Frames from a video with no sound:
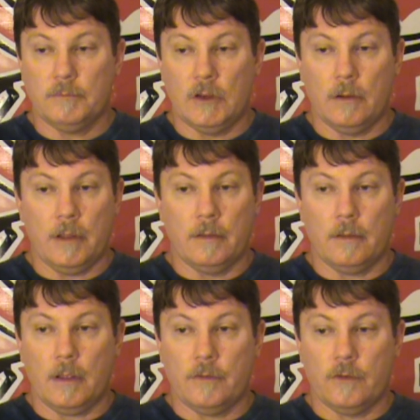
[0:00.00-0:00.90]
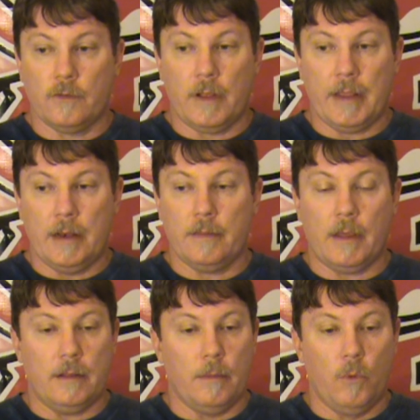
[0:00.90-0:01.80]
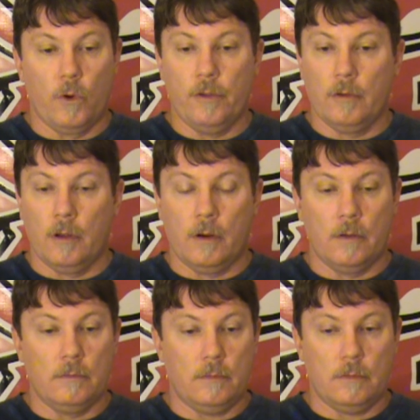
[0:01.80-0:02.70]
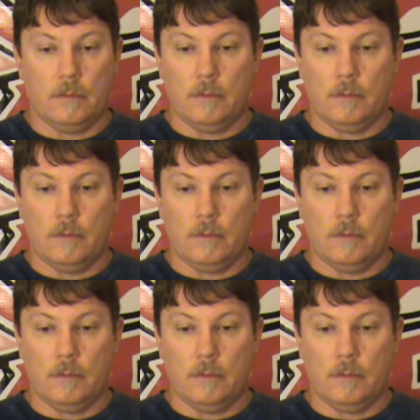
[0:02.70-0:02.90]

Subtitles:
You know, and it's just like anything. The more you learn,